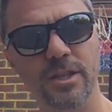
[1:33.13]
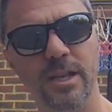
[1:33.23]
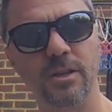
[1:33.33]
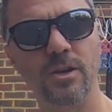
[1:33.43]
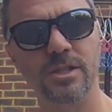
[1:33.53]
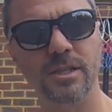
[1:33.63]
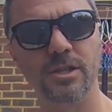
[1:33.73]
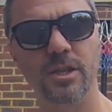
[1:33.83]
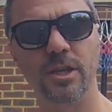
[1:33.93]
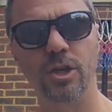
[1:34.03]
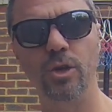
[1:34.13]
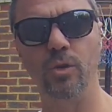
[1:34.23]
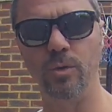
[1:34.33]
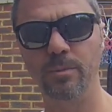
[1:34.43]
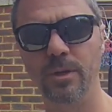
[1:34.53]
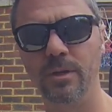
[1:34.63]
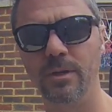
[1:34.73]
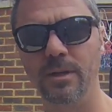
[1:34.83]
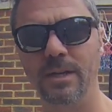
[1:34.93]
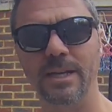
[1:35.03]
that goes into the cube
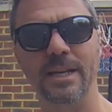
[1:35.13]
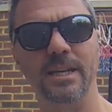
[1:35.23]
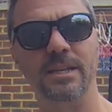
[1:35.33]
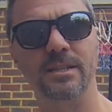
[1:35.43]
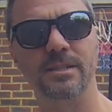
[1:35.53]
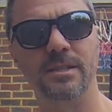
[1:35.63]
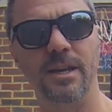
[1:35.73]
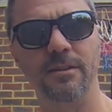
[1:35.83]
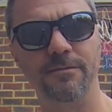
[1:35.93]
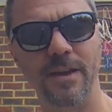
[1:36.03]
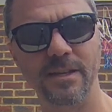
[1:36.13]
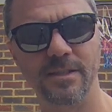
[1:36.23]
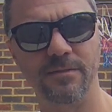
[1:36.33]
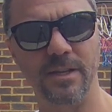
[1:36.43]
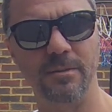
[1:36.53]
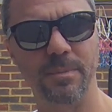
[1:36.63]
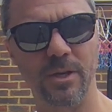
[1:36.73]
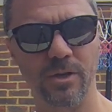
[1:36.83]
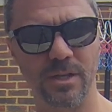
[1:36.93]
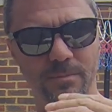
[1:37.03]
is effectively,
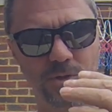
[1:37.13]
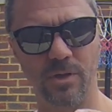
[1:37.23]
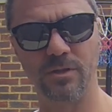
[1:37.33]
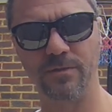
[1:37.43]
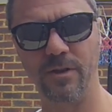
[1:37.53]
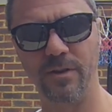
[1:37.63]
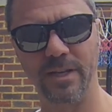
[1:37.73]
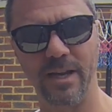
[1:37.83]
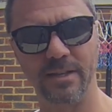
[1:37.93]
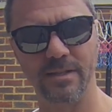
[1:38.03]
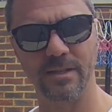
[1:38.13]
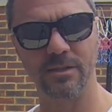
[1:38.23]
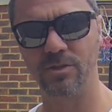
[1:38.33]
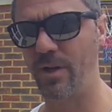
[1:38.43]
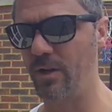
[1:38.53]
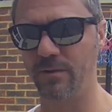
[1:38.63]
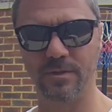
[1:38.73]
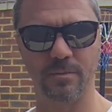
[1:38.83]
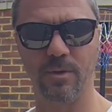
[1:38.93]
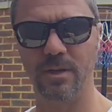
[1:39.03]
because I'm transferring it straight after
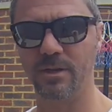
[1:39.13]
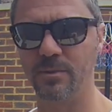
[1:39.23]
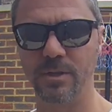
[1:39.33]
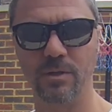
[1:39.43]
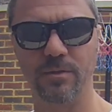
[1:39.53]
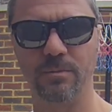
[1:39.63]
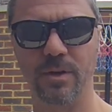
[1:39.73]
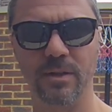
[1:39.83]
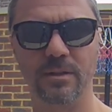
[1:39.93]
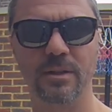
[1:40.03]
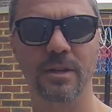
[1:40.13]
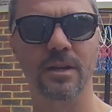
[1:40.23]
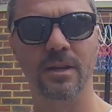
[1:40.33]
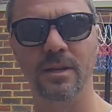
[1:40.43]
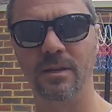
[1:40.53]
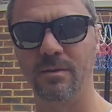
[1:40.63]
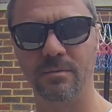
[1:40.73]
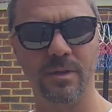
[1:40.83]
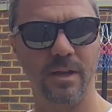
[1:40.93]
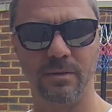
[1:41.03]
the boil, I switch off the boil
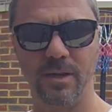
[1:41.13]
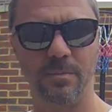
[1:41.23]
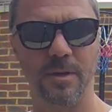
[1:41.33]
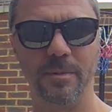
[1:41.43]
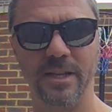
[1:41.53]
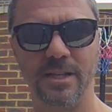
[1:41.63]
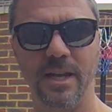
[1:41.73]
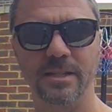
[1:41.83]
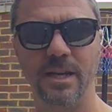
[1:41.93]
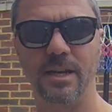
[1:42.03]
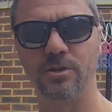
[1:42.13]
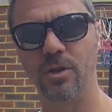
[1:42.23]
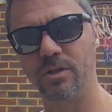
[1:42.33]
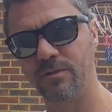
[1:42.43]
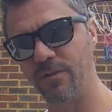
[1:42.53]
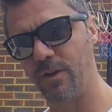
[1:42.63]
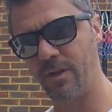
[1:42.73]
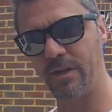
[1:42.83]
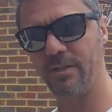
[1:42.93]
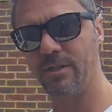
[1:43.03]
and a couple of minutes later I transfer
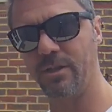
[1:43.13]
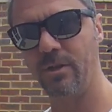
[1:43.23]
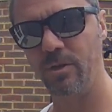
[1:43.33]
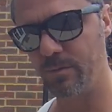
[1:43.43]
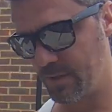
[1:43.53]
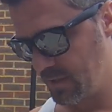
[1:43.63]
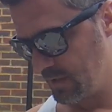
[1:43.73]
into the cubes.